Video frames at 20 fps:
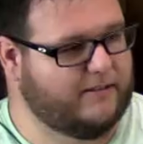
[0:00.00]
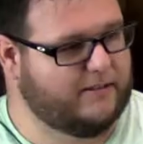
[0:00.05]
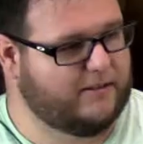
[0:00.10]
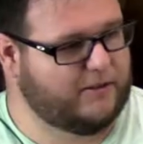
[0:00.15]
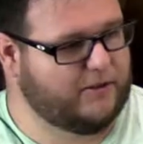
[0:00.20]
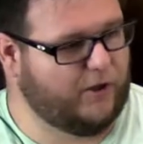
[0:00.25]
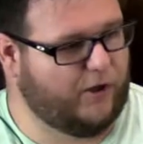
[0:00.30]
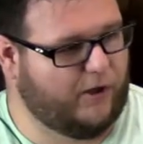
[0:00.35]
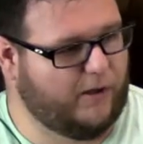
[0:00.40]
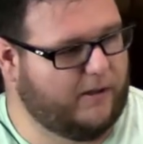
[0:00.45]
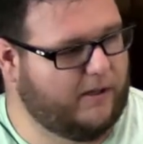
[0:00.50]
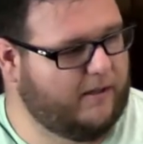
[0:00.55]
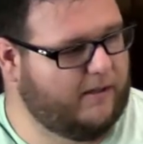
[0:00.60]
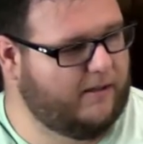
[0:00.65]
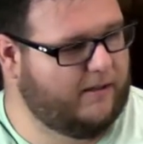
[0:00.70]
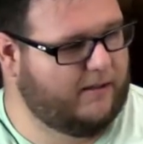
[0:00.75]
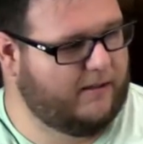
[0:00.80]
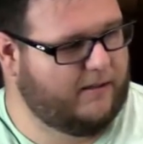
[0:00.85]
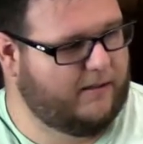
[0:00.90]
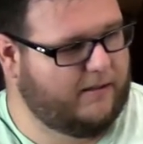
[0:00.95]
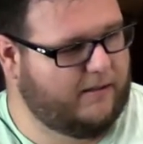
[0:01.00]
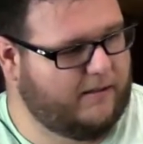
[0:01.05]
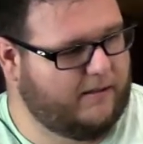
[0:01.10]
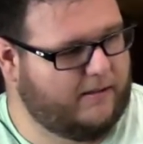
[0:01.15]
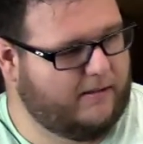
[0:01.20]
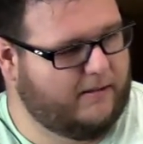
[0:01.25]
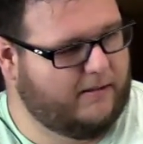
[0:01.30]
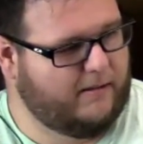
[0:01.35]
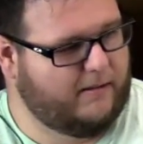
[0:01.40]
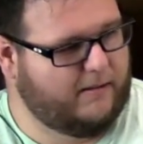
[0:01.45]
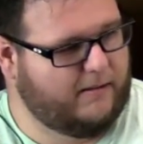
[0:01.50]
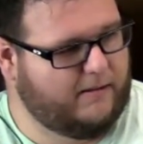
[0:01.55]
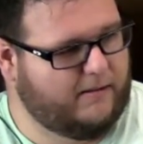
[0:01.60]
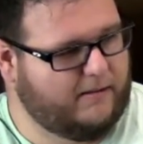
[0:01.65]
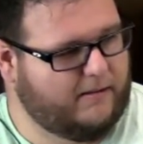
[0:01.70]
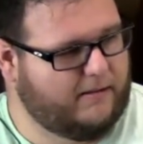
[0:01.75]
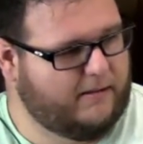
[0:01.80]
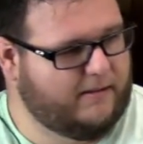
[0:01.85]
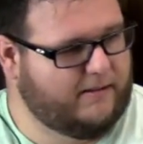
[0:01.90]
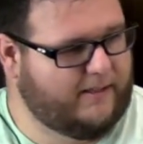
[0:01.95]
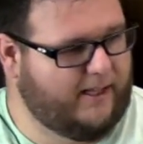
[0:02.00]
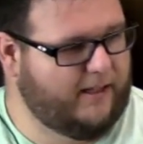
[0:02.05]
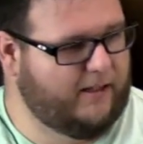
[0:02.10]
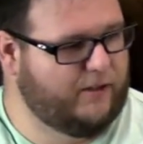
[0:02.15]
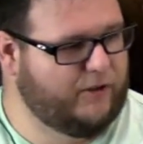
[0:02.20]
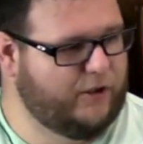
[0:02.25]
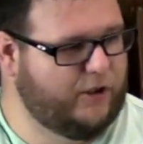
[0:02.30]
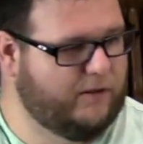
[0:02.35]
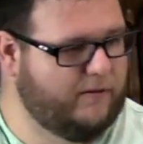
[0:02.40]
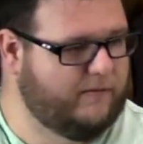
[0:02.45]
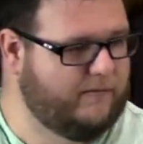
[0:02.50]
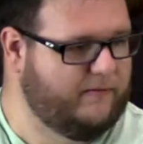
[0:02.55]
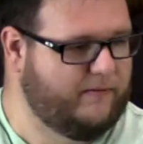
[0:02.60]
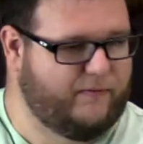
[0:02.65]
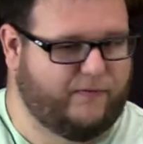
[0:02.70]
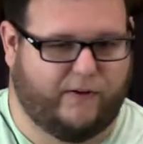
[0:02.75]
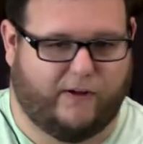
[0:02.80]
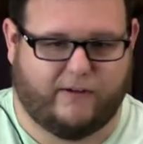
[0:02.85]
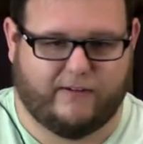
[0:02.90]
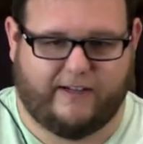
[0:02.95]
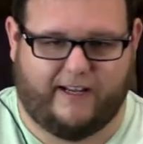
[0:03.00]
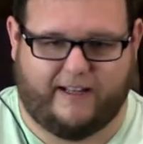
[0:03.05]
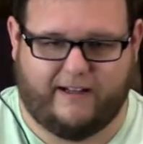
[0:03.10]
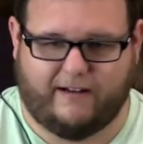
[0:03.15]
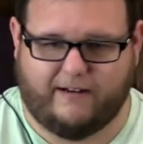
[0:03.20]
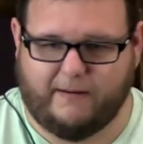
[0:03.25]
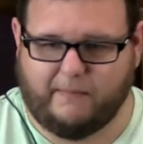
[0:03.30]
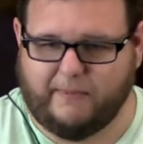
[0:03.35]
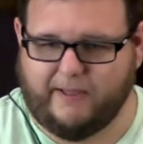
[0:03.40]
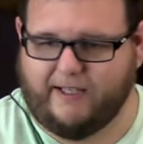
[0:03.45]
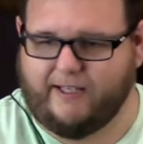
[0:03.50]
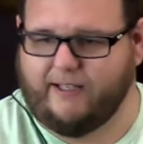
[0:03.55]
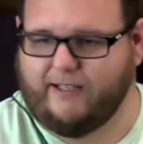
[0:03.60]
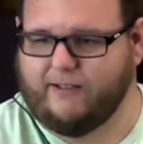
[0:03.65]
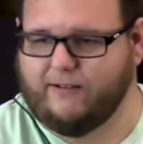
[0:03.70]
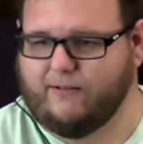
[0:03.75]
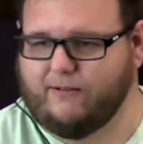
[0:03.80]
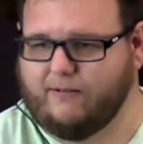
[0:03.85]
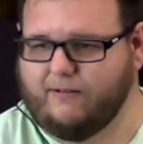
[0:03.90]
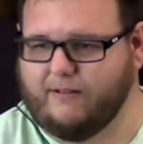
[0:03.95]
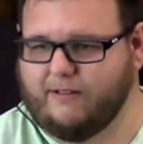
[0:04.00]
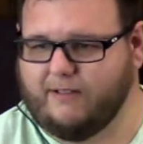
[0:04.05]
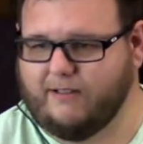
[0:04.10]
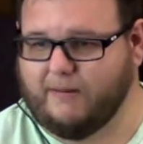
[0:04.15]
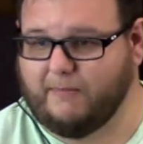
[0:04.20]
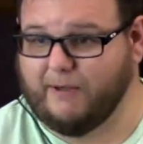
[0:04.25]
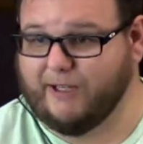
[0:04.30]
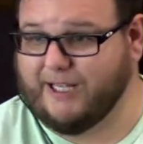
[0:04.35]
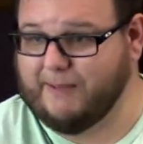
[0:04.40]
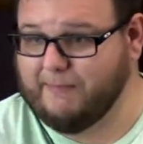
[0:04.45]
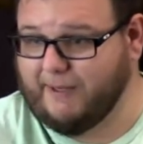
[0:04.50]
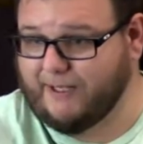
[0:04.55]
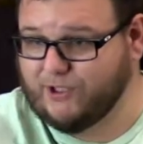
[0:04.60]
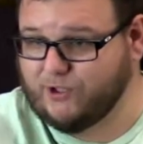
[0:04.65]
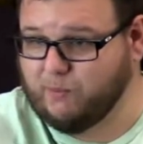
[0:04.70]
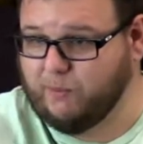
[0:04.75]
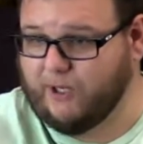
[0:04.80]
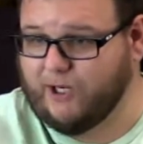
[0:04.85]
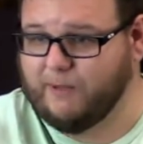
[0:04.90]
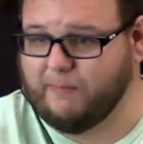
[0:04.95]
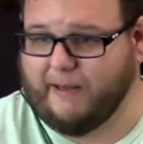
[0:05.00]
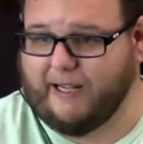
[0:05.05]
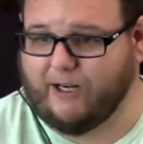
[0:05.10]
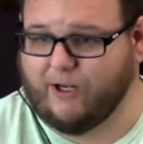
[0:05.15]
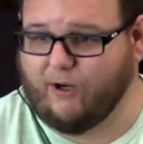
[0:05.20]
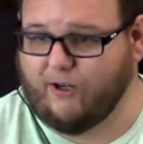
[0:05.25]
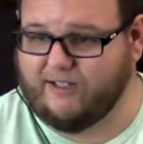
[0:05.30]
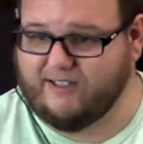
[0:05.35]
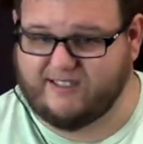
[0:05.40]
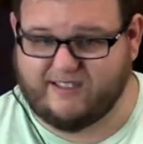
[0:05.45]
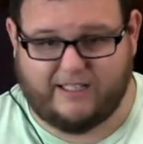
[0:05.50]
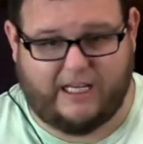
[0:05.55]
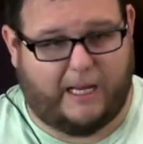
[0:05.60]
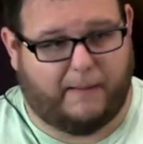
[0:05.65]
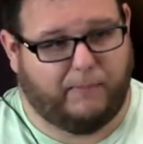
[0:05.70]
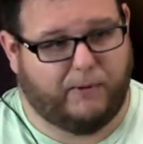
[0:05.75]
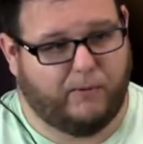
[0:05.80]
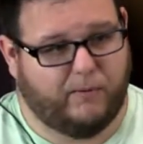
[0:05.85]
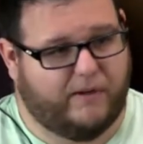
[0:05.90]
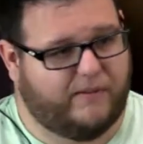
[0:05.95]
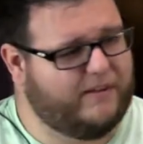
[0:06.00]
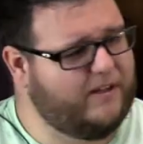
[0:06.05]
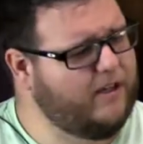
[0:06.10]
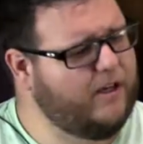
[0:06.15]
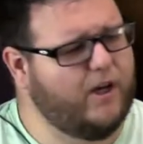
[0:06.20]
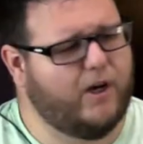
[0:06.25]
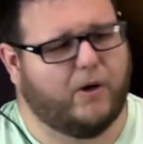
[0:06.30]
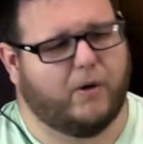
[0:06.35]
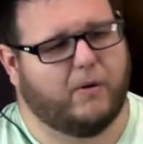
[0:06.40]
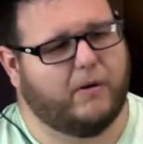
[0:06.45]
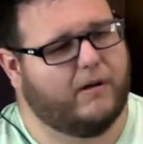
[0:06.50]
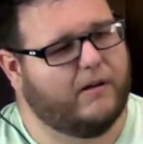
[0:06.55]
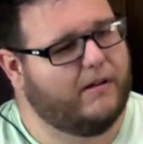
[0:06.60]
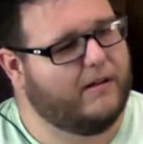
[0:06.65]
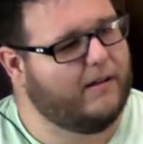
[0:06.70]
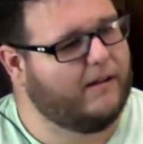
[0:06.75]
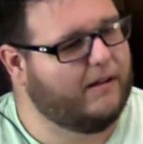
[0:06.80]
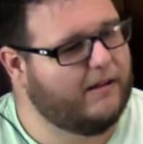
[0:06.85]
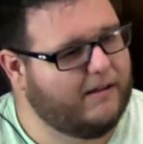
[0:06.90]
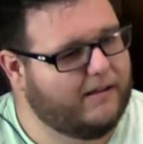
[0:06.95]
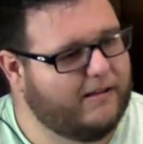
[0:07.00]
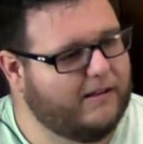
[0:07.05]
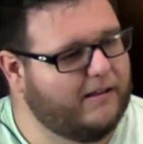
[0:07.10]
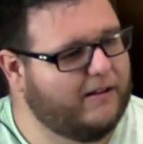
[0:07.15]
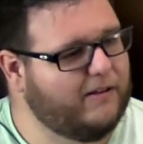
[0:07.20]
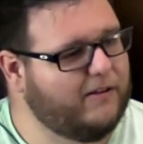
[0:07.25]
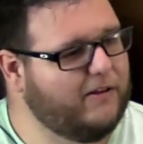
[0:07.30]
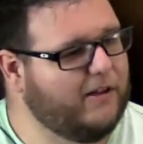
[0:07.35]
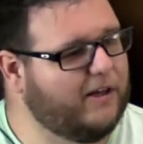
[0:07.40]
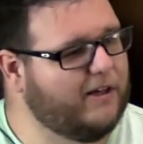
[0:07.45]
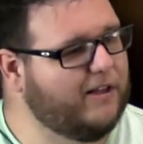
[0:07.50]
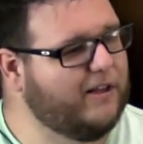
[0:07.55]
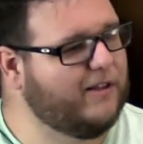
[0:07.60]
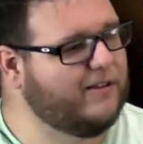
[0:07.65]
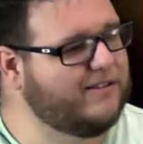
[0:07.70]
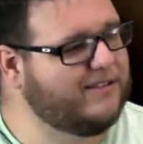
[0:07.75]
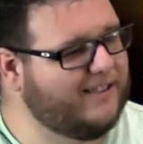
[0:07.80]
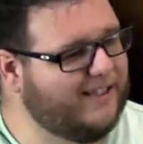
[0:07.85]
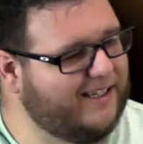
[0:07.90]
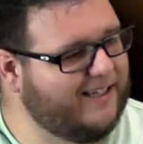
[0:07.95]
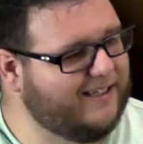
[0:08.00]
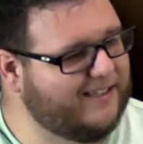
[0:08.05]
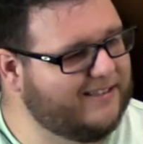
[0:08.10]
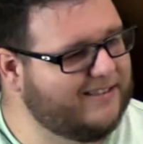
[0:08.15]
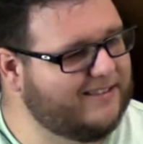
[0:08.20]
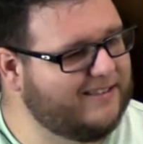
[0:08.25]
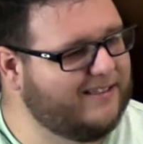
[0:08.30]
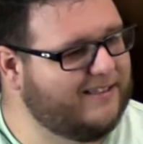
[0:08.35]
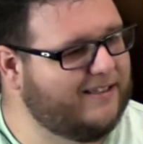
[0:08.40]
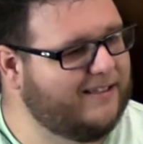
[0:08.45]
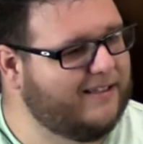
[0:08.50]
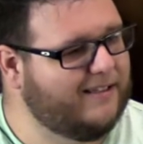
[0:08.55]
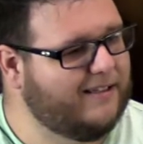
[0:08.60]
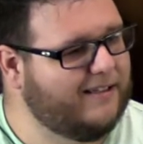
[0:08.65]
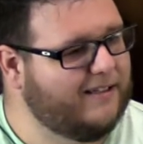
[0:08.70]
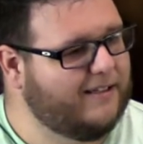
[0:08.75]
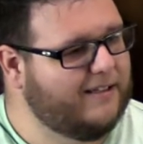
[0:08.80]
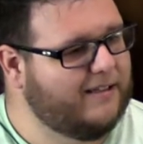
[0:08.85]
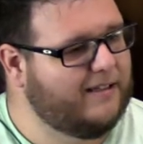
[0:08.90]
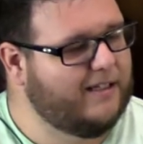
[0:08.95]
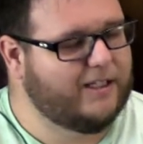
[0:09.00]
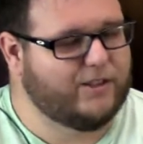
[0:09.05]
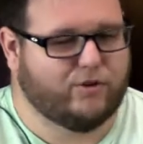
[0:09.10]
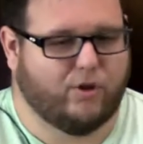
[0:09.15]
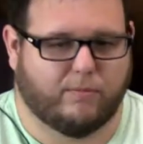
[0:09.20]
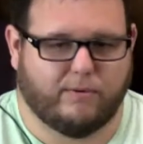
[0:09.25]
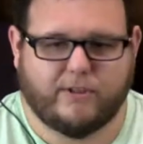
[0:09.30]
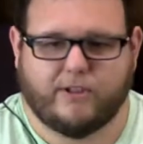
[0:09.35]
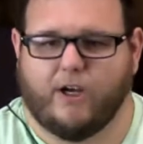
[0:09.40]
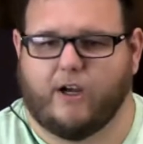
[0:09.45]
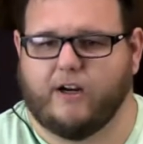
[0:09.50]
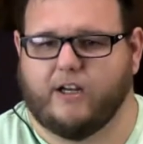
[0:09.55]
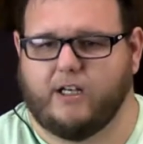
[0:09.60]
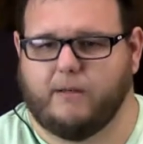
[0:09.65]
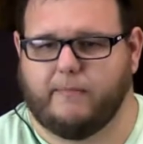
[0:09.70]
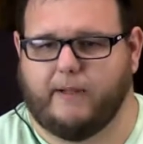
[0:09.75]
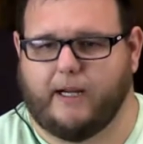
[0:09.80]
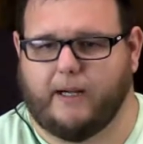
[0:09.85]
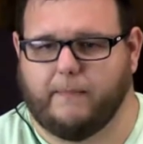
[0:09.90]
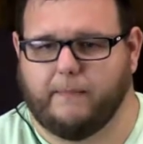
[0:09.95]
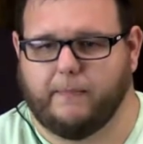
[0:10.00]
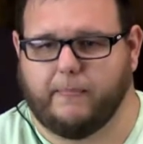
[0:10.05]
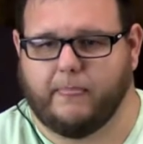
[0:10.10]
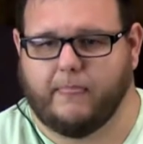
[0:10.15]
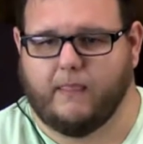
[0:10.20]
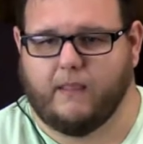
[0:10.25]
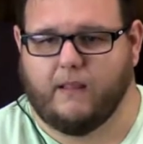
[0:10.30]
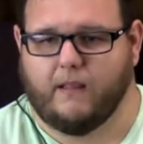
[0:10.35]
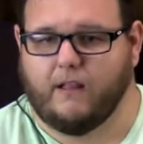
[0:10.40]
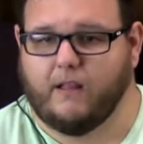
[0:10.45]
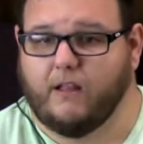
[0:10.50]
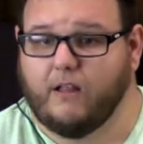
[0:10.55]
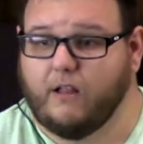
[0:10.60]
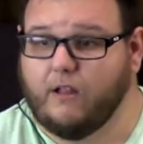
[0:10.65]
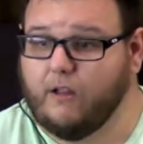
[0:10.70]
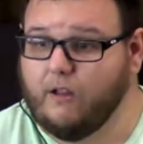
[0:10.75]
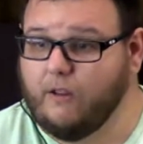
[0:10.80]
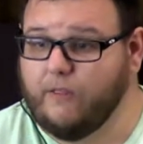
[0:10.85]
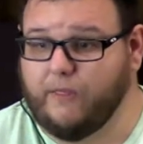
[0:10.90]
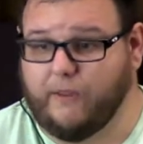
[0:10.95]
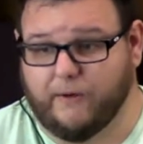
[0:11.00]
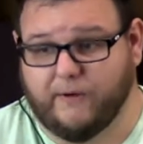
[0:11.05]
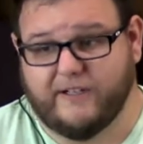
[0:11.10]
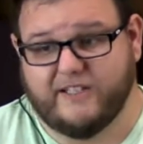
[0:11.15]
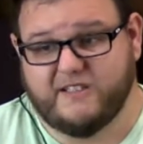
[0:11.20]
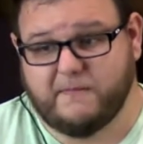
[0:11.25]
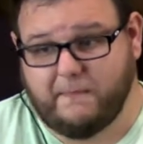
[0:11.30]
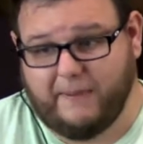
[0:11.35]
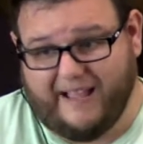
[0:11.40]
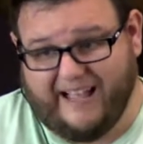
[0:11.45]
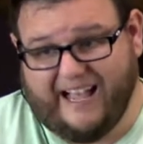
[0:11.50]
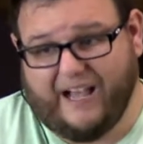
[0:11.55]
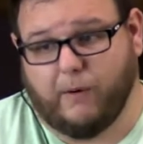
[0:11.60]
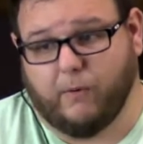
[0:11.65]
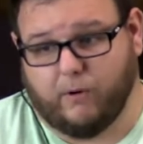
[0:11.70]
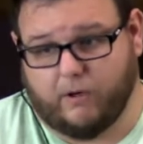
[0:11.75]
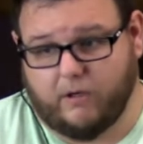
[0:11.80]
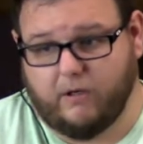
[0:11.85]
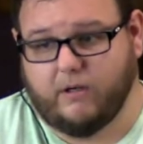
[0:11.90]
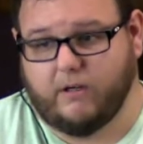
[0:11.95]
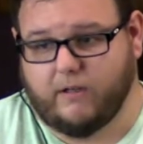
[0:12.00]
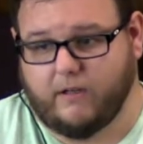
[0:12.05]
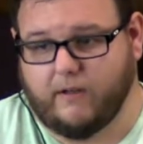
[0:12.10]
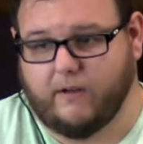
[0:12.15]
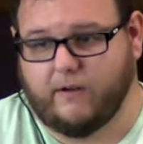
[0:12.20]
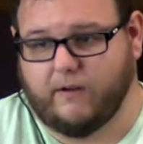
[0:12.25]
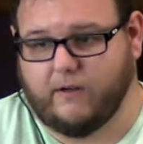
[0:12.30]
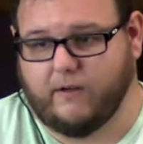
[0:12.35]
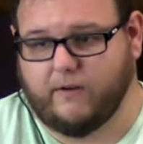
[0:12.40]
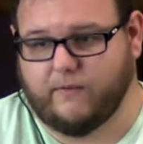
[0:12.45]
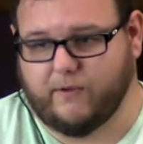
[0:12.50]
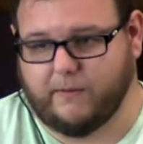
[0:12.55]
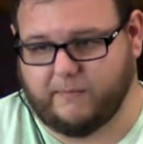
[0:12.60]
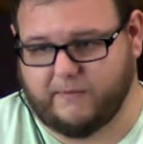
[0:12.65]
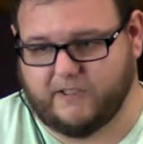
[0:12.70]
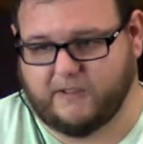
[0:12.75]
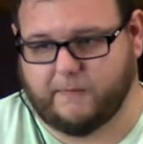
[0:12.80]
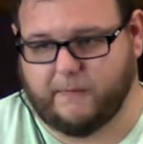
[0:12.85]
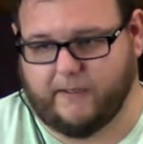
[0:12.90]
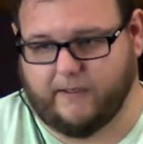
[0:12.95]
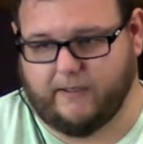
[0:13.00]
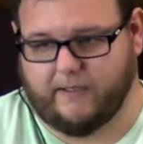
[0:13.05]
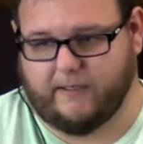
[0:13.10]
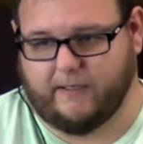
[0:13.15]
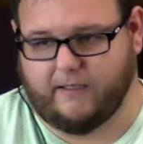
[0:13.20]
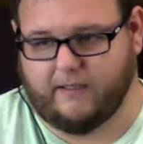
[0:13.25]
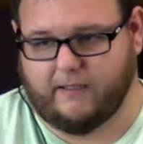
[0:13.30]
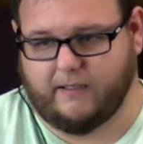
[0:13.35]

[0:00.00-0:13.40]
start telling you to fall down and be healed? I'm going to get my sweater back on and slap you with it? No. None of those things is what we're talking about. There is power from the Spirit,